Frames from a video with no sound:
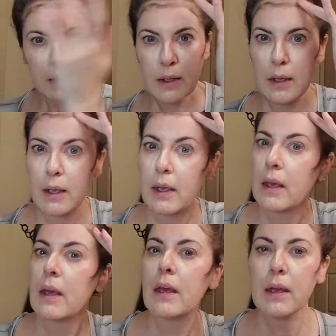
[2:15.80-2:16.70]

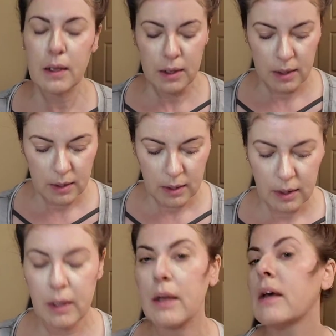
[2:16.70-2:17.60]
Okay.
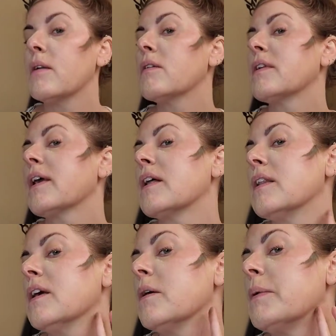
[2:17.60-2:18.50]
And we'll take a
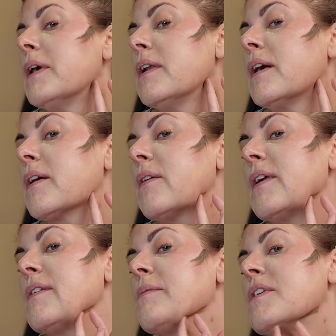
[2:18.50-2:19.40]
little bit, not quite
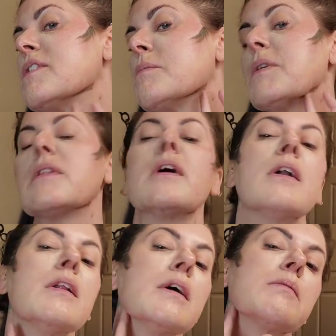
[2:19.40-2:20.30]
as much, and put that
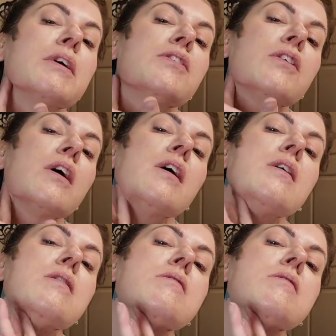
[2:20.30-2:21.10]
along my jaw.